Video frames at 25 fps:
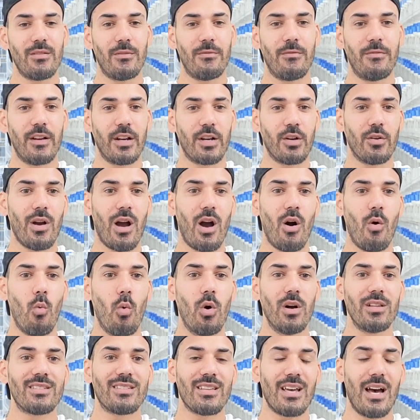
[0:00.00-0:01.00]
to figure out
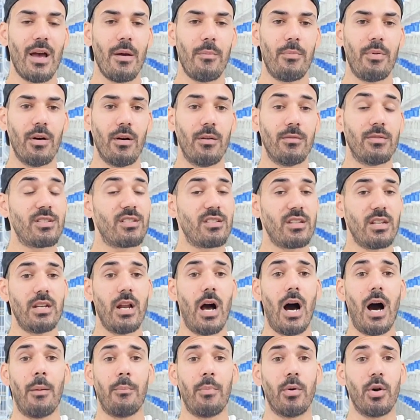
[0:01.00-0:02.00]
what type of seed
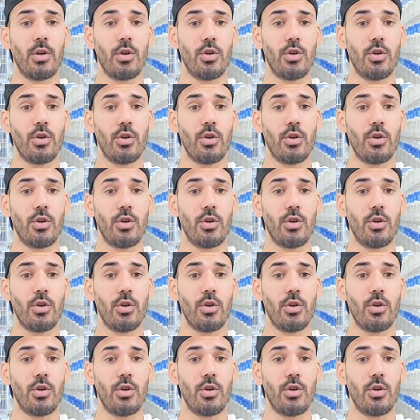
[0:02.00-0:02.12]
hopper